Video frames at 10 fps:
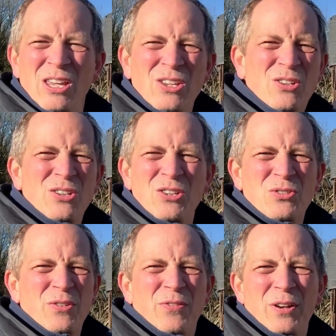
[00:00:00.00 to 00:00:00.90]
You can
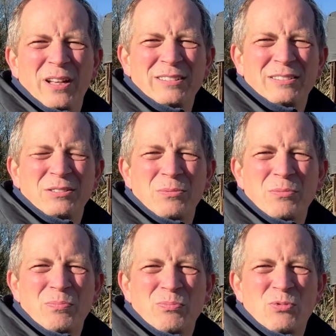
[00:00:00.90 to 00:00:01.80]
use it for like
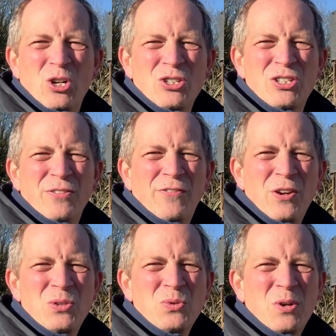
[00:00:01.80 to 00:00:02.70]
charging your
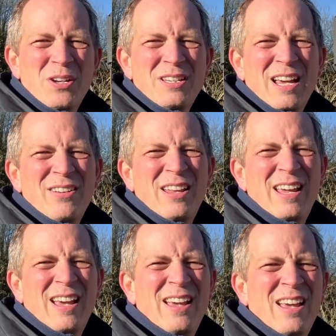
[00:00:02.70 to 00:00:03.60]
phones while you're down
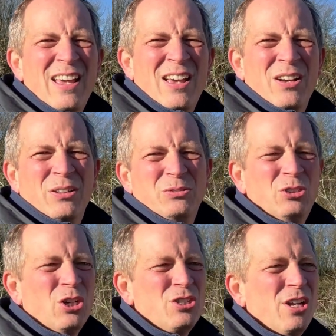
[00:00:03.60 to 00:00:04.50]
here,
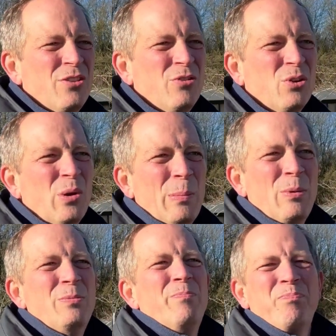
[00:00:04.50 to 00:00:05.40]
charging other equipment.